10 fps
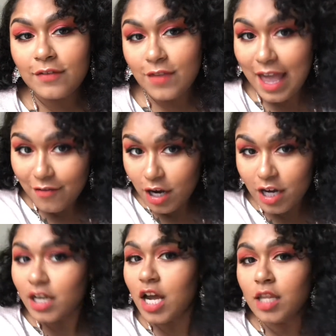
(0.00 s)
If you haven't
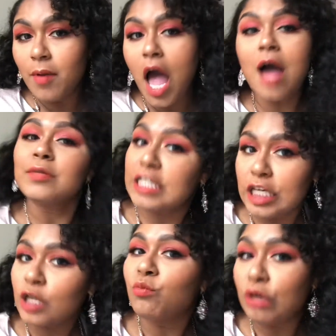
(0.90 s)
heard of Colourpop,
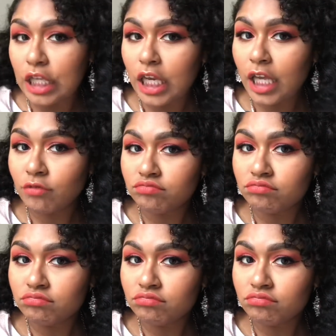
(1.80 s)
get with it.